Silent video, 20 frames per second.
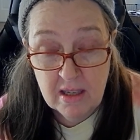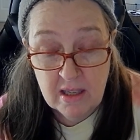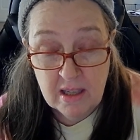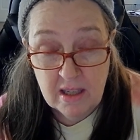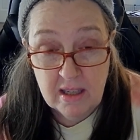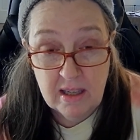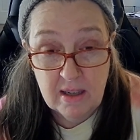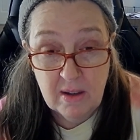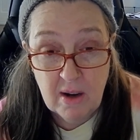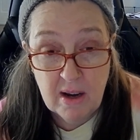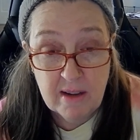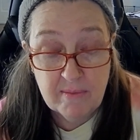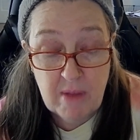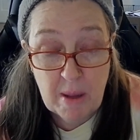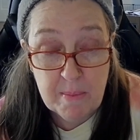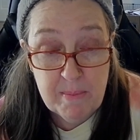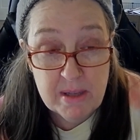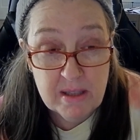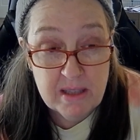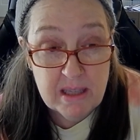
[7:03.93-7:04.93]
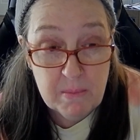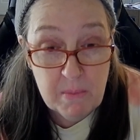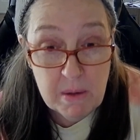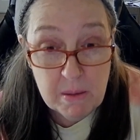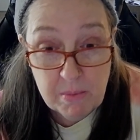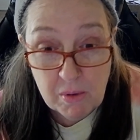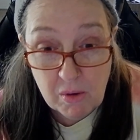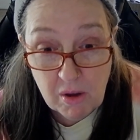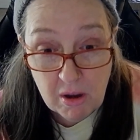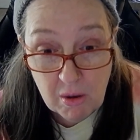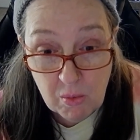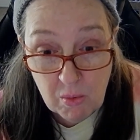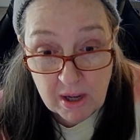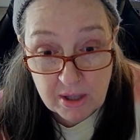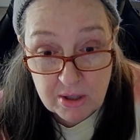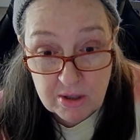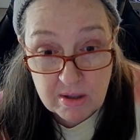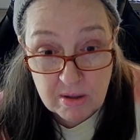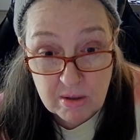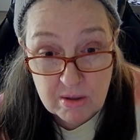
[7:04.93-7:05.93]
you know, a million people can
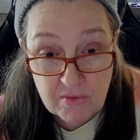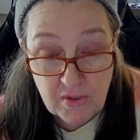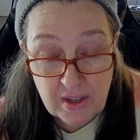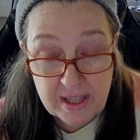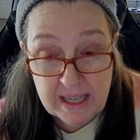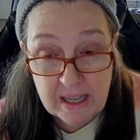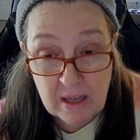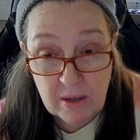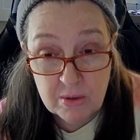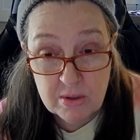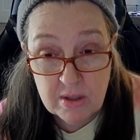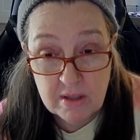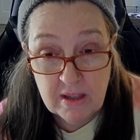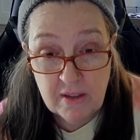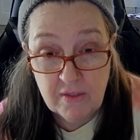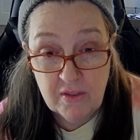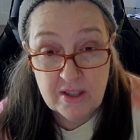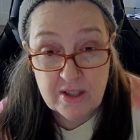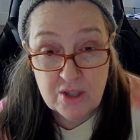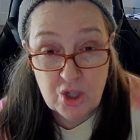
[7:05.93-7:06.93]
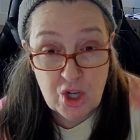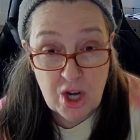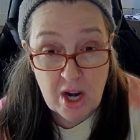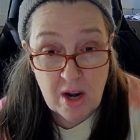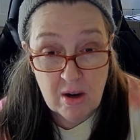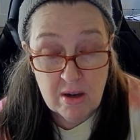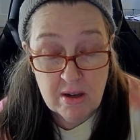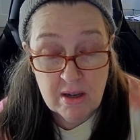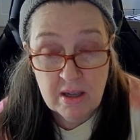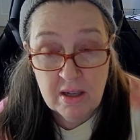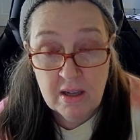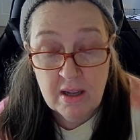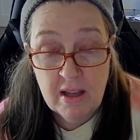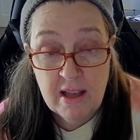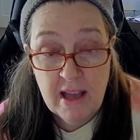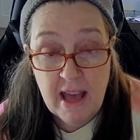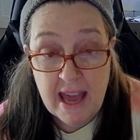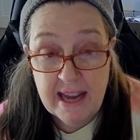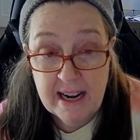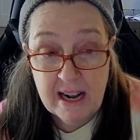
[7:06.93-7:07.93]
watch those videos if it's shared,
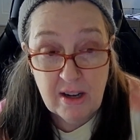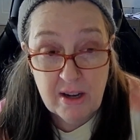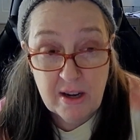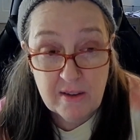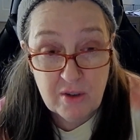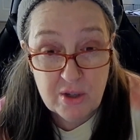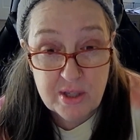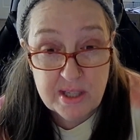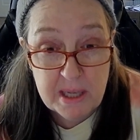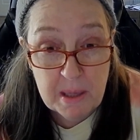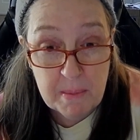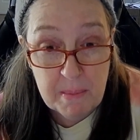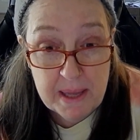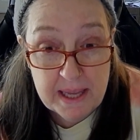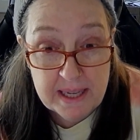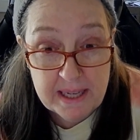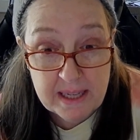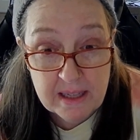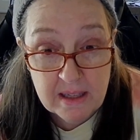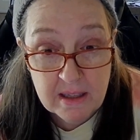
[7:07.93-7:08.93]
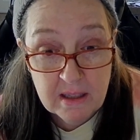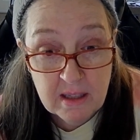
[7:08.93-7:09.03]
and I'll never see a penny.